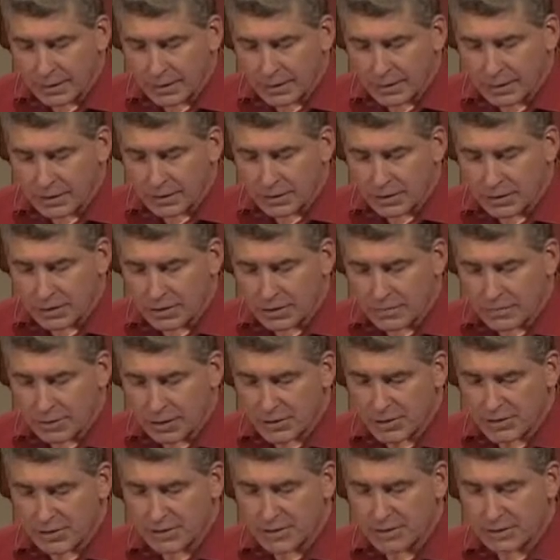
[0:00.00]
So, as
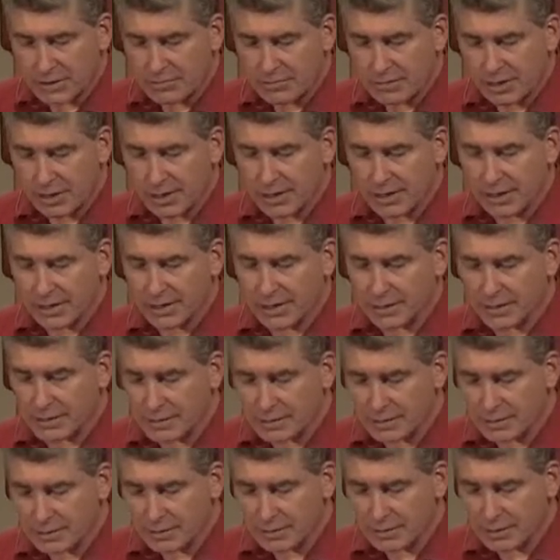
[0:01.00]
much as in me is,
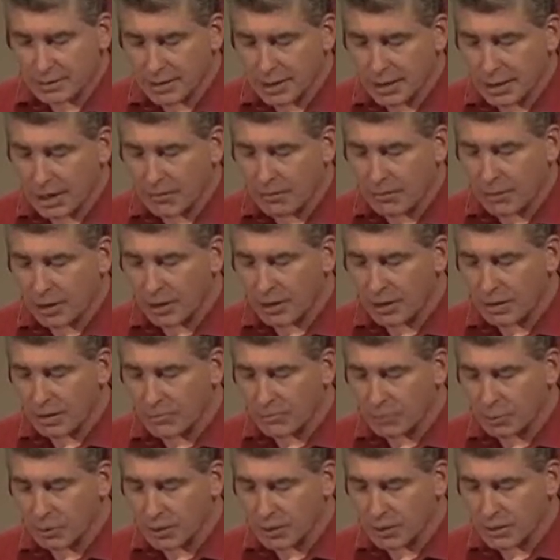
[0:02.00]
I am ready to
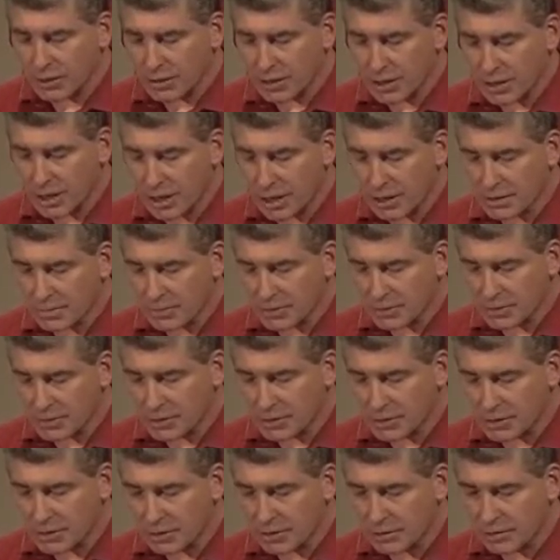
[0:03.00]
preach the gospel
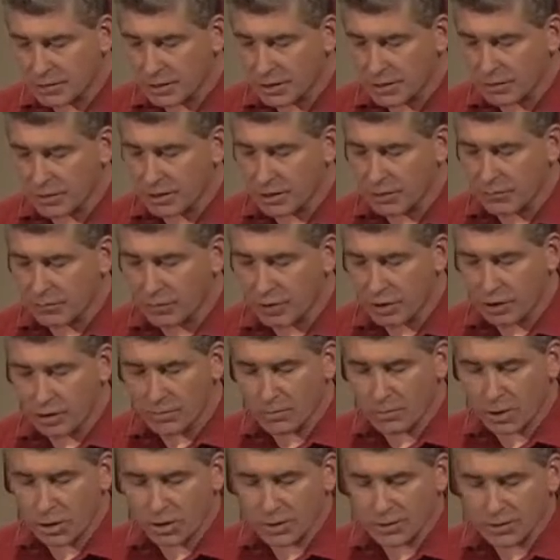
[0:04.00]
to you that are at
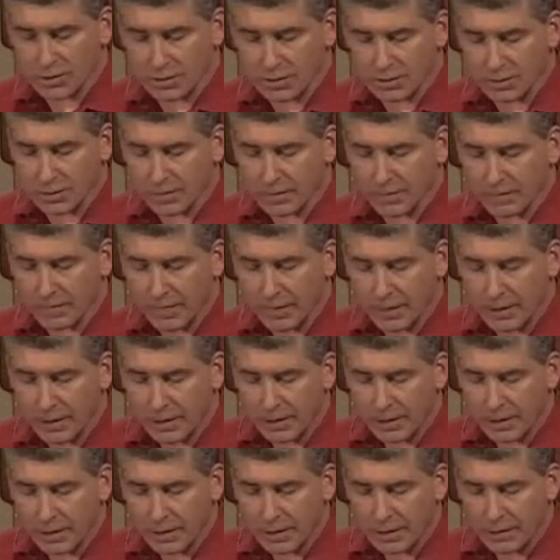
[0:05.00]
Rome also.
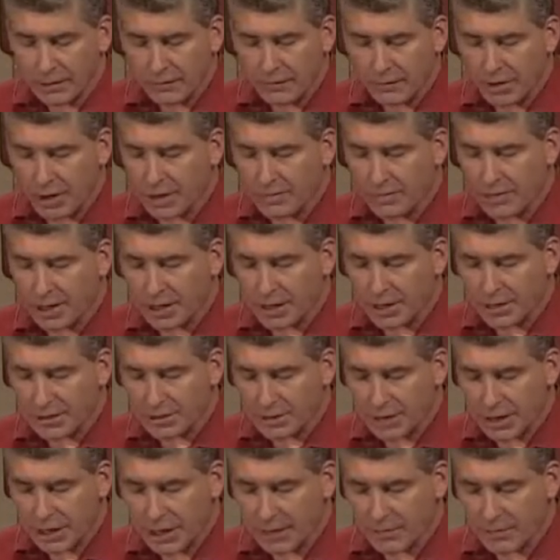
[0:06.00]
For I am not
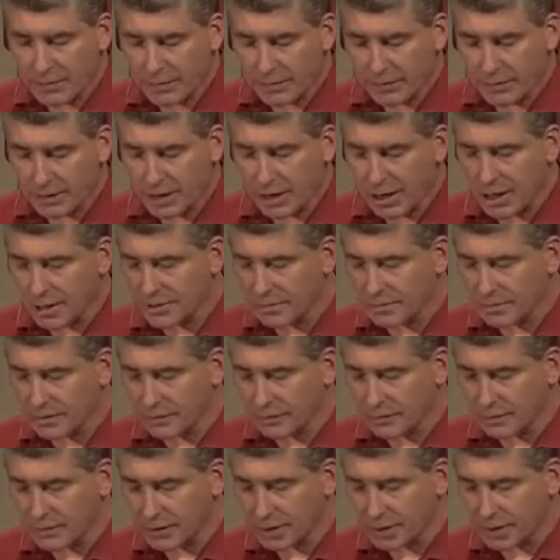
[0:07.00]
ashamed of the gospel
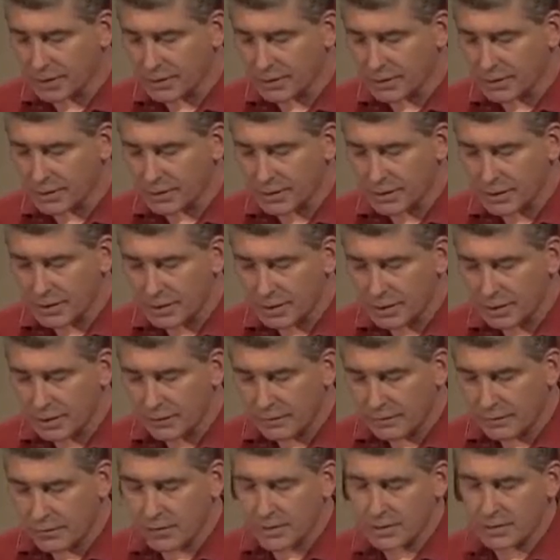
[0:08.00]
of Christ,
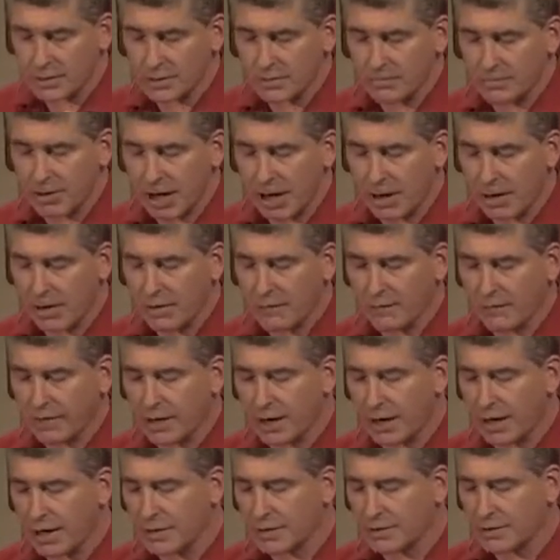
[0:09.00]
for it is the power of
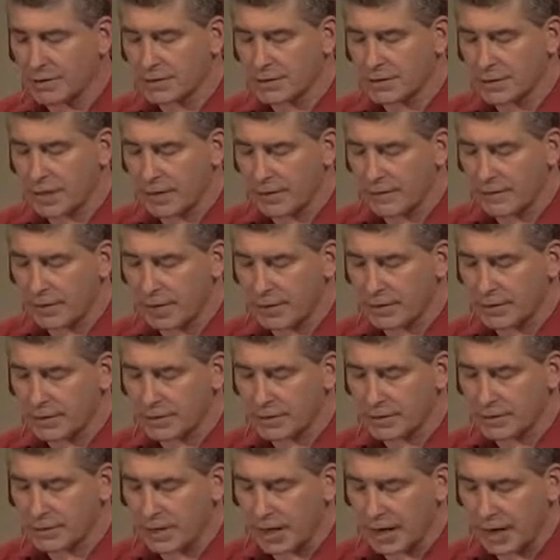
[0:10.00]
God unto
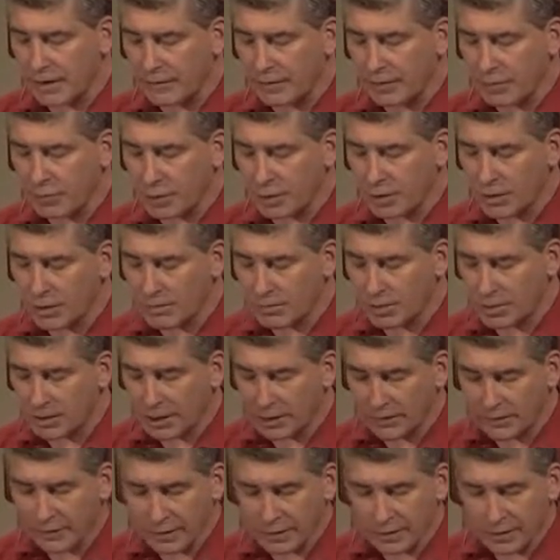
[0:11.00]
salvation to everyone that
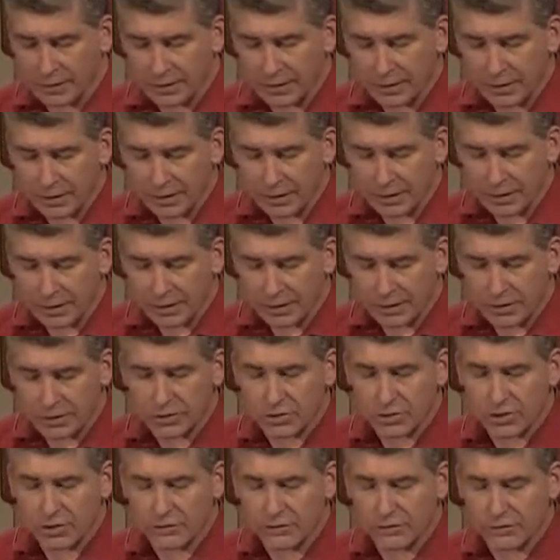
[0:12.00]
believeth, to the
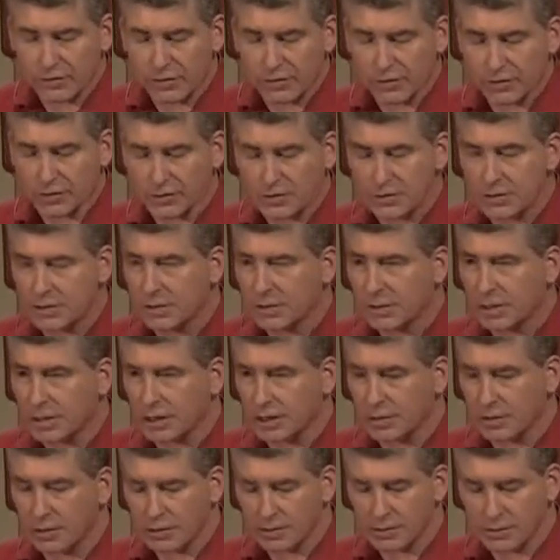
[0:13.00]
Jew first,
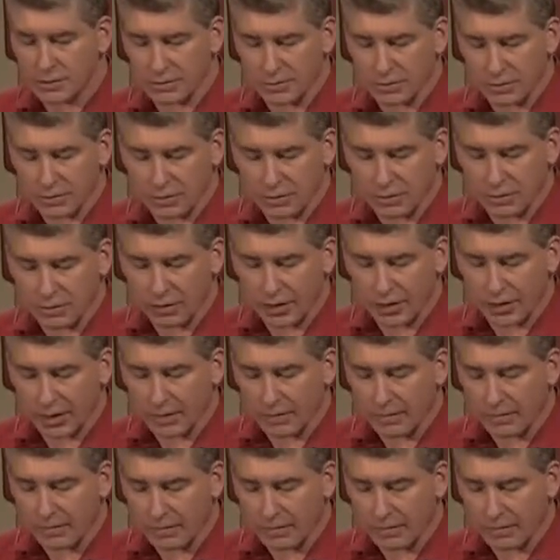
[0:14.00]
and also to the Greek.